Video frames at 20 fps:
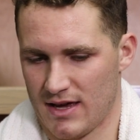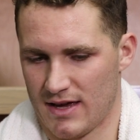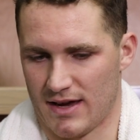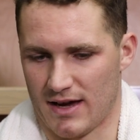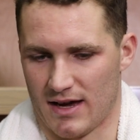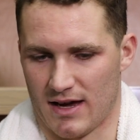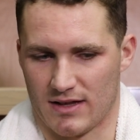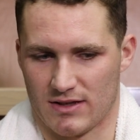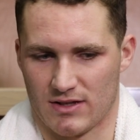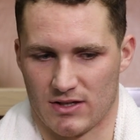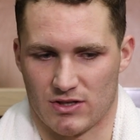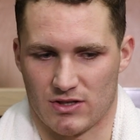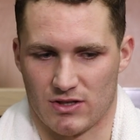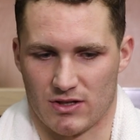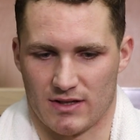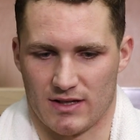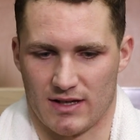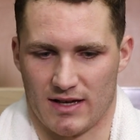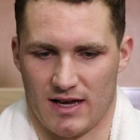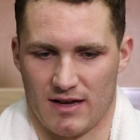to
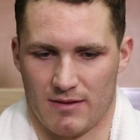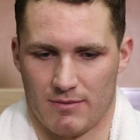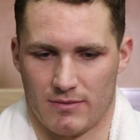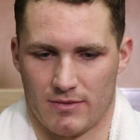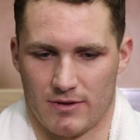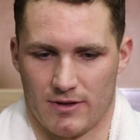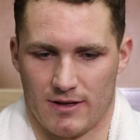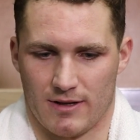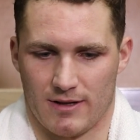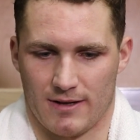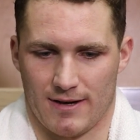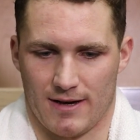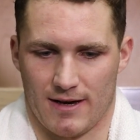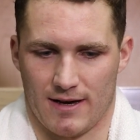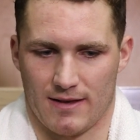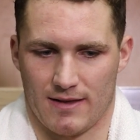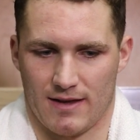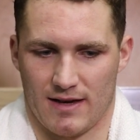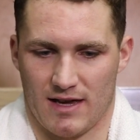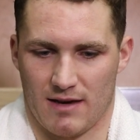start the game. But
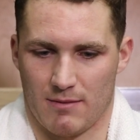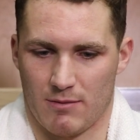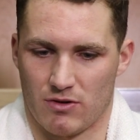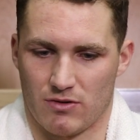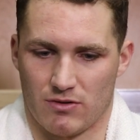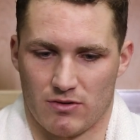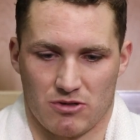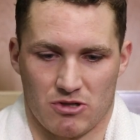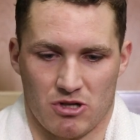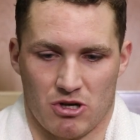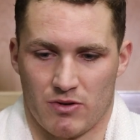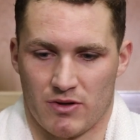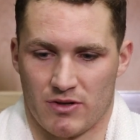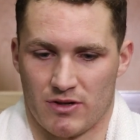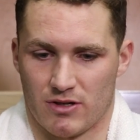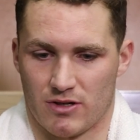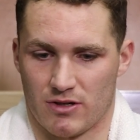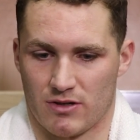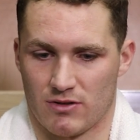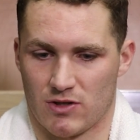they came out going.
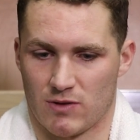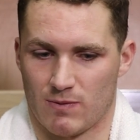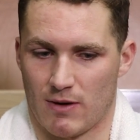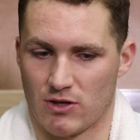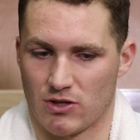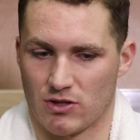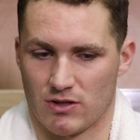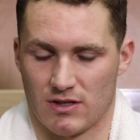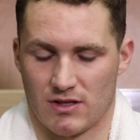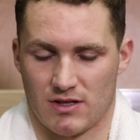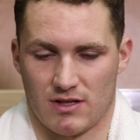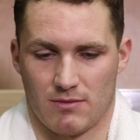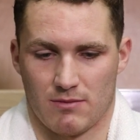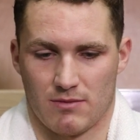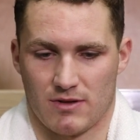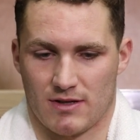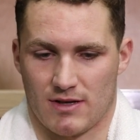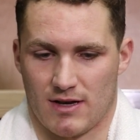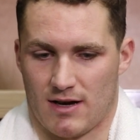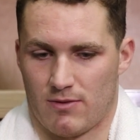Their specialty
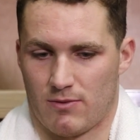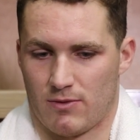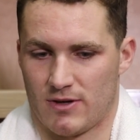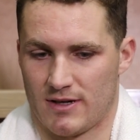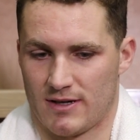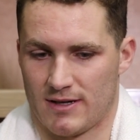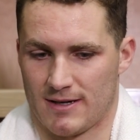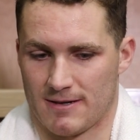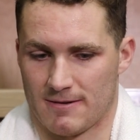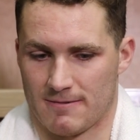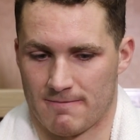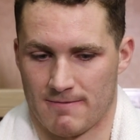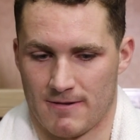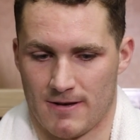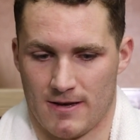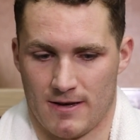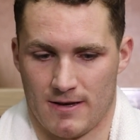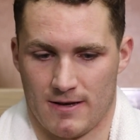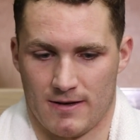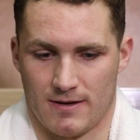teams got one, and
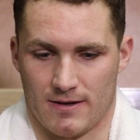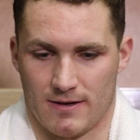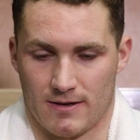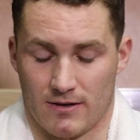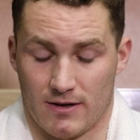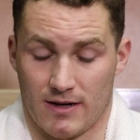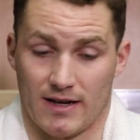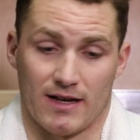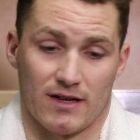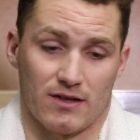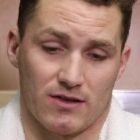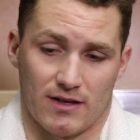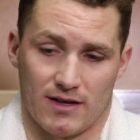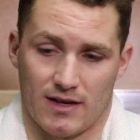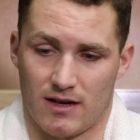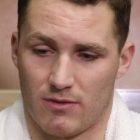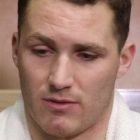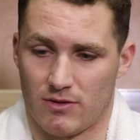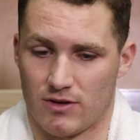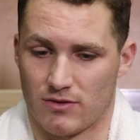or I guess they
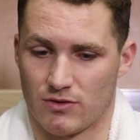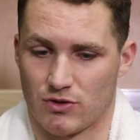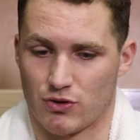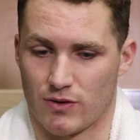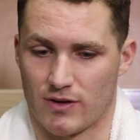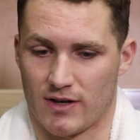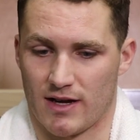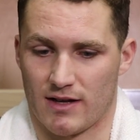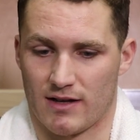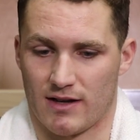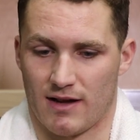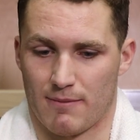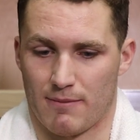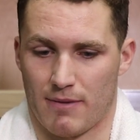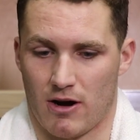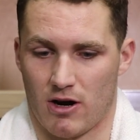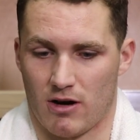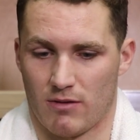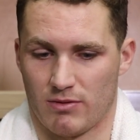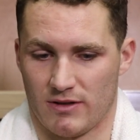got one on shorthand and
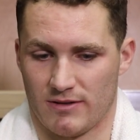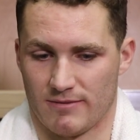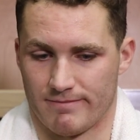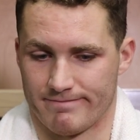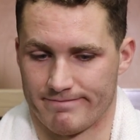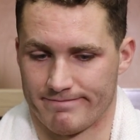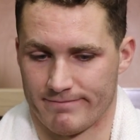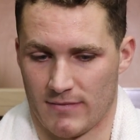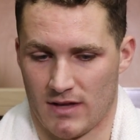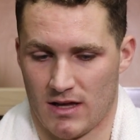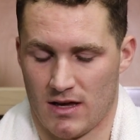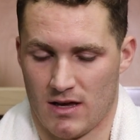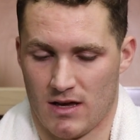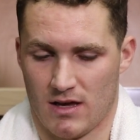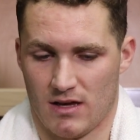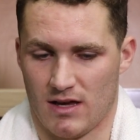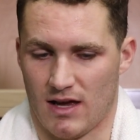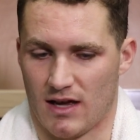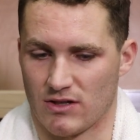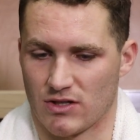power play. And,
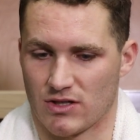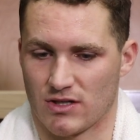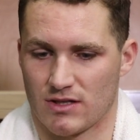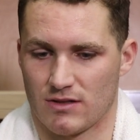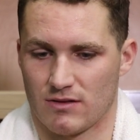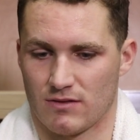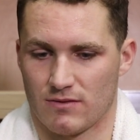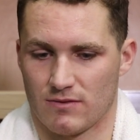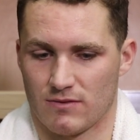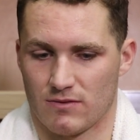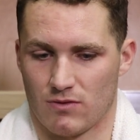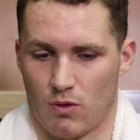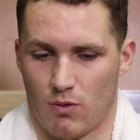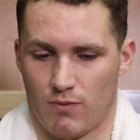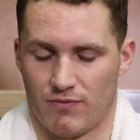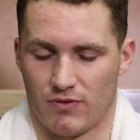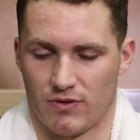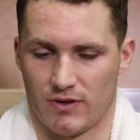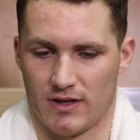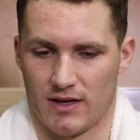yeah, just
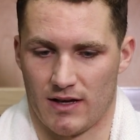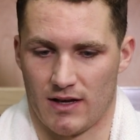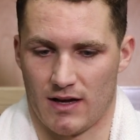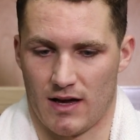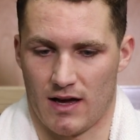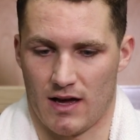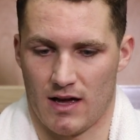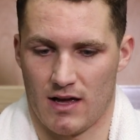hopefully